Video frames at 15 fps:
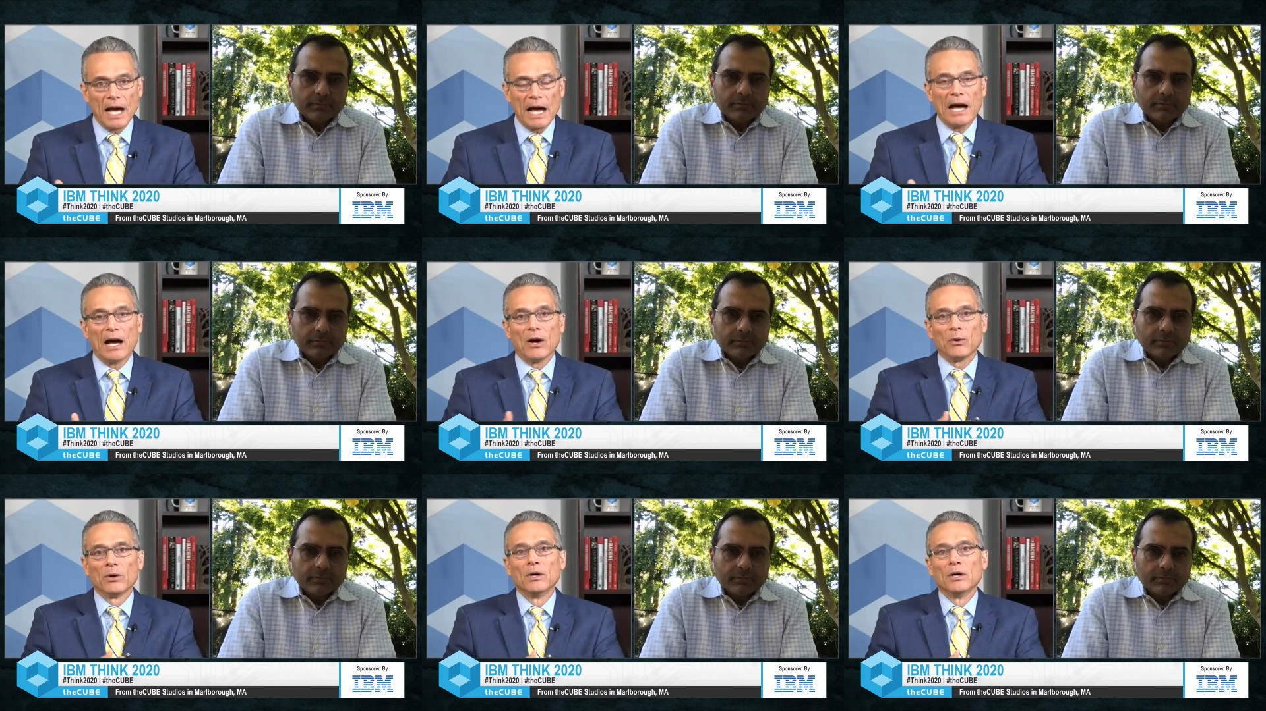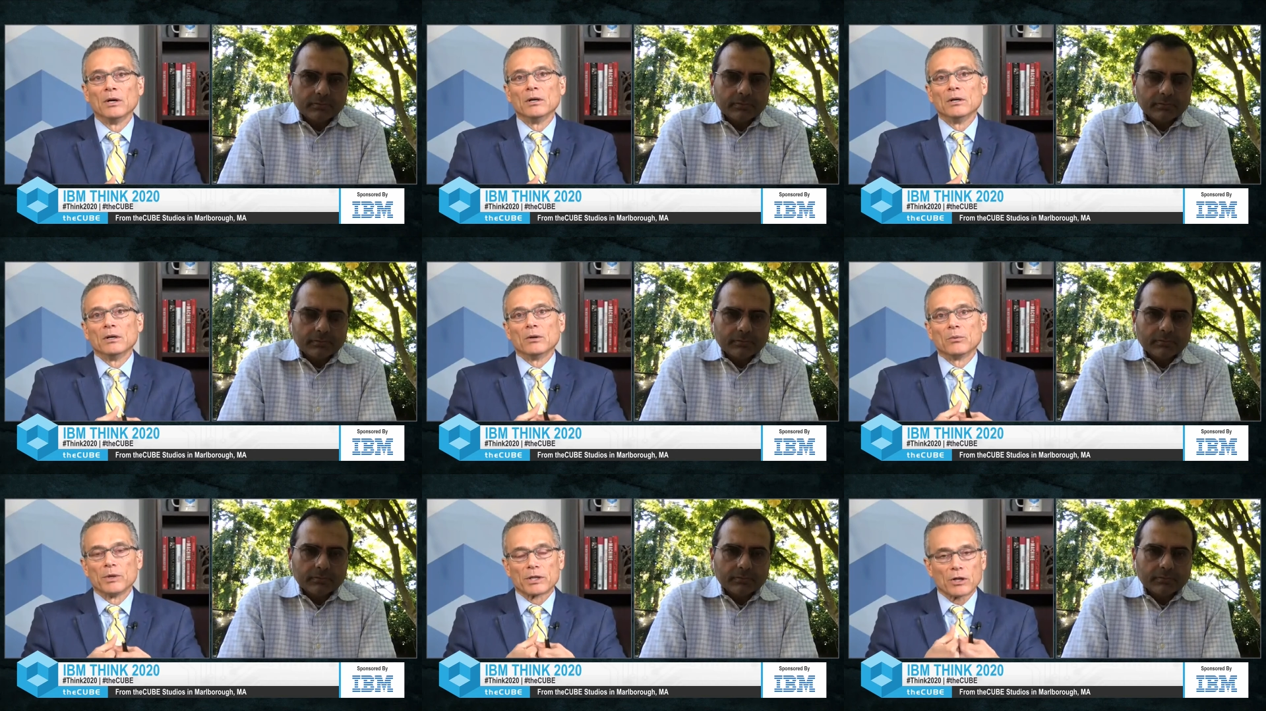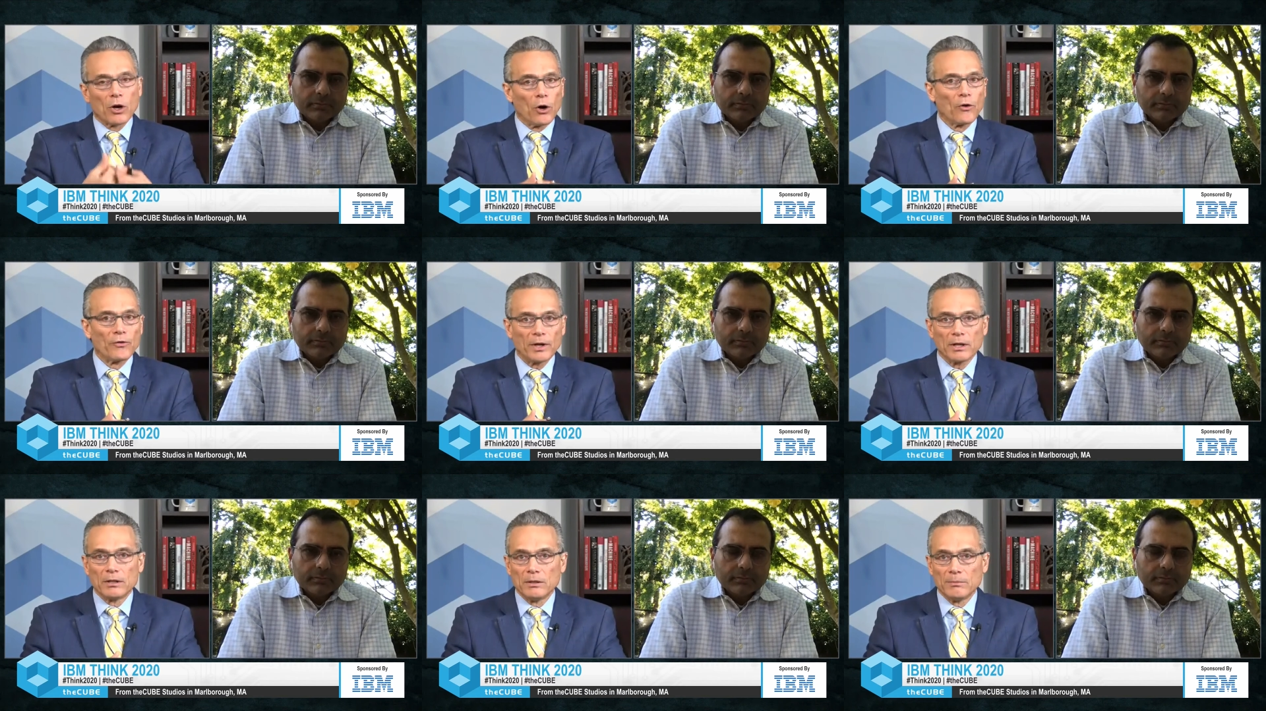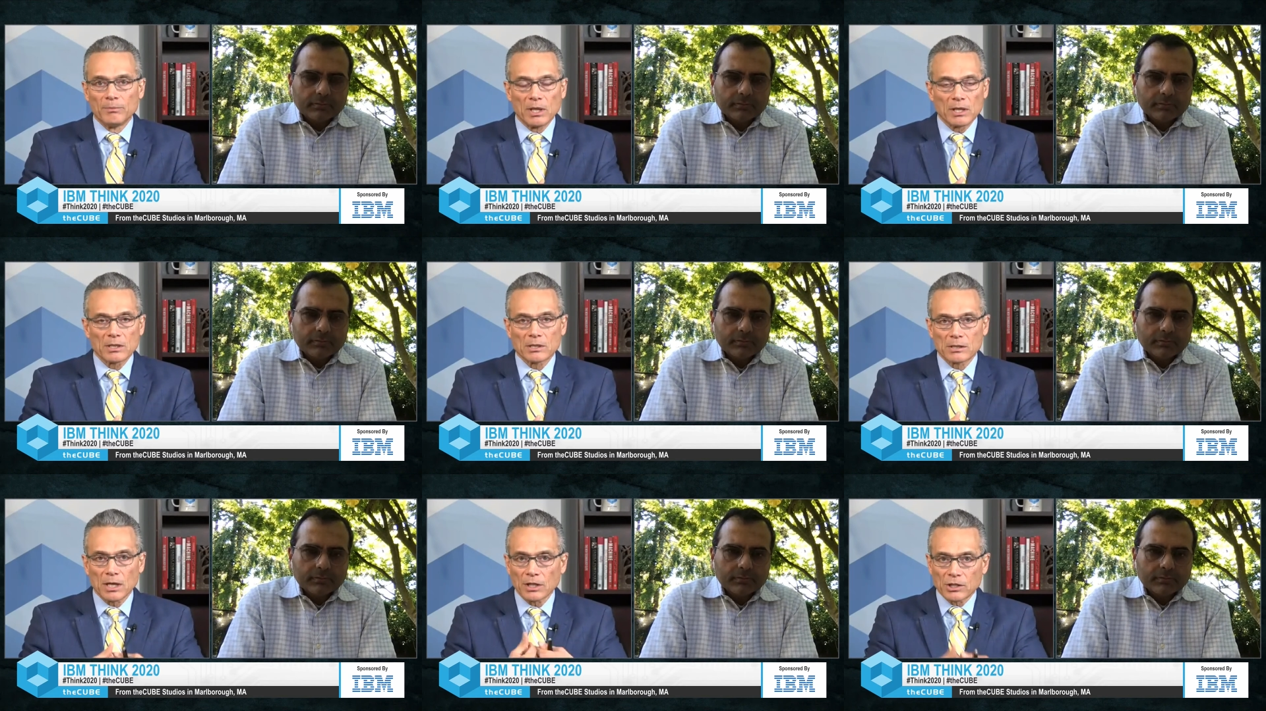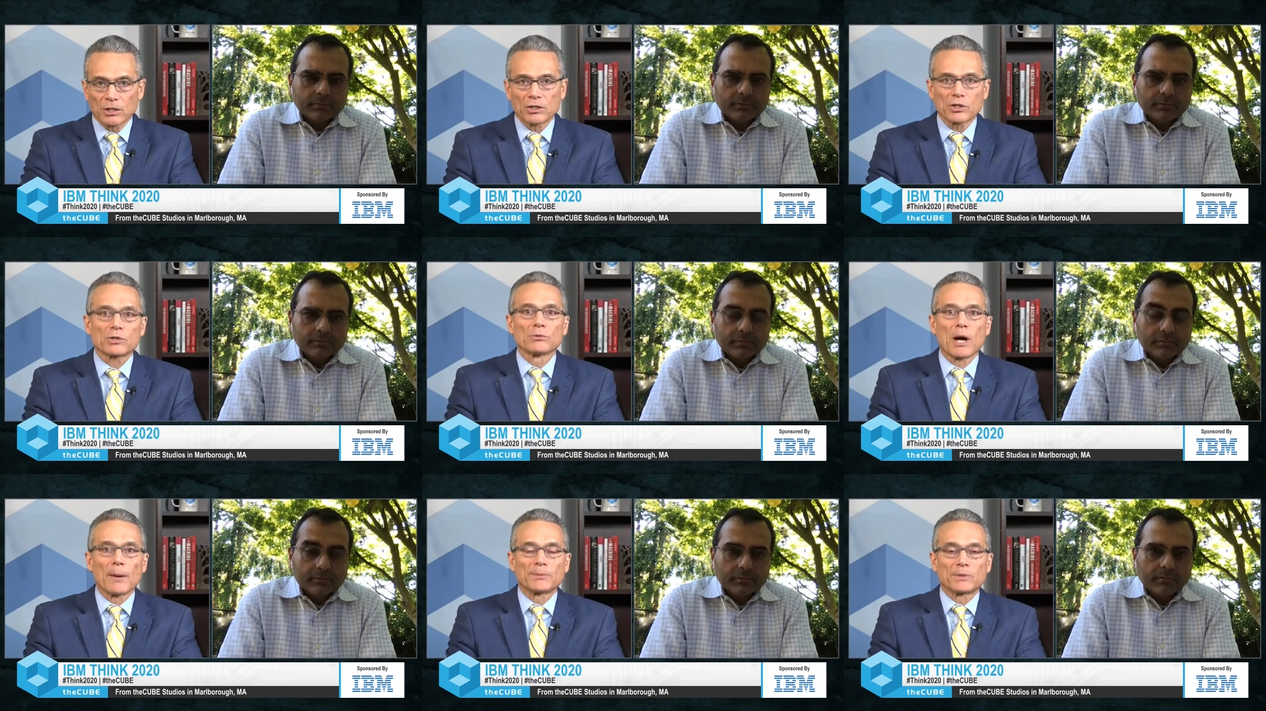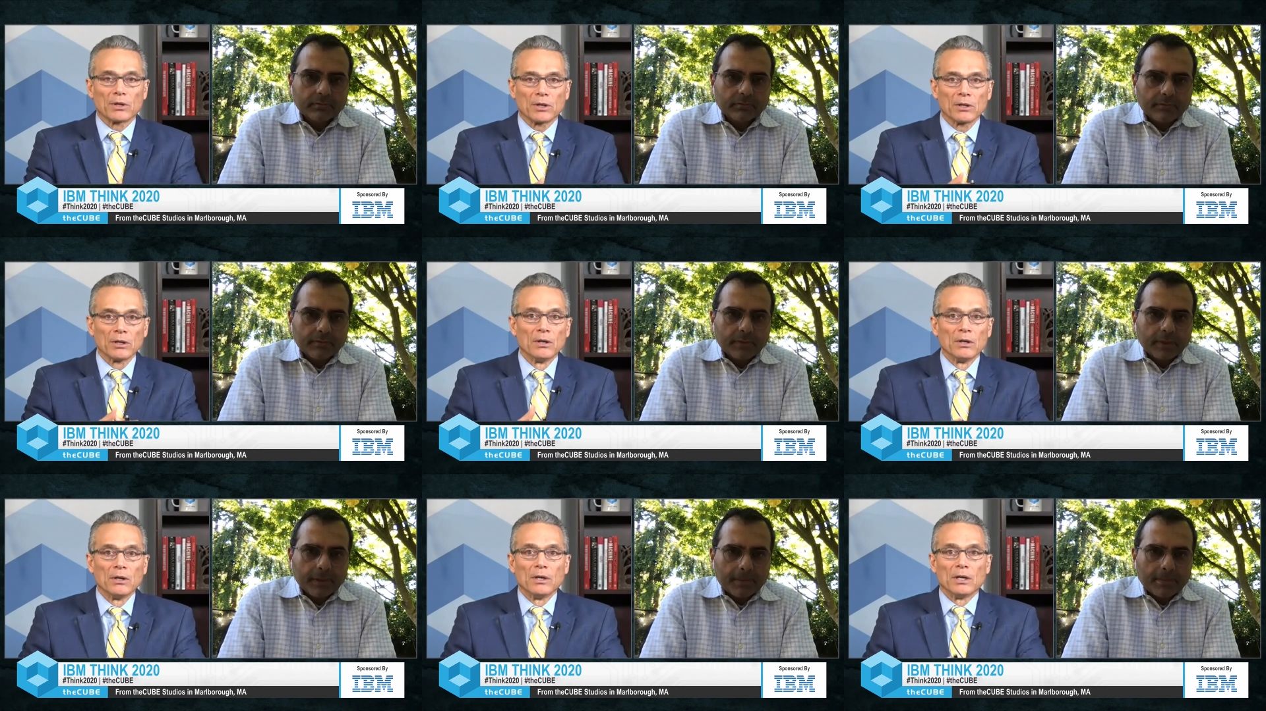Speaker 1: Now, with COVID being such a disruptor,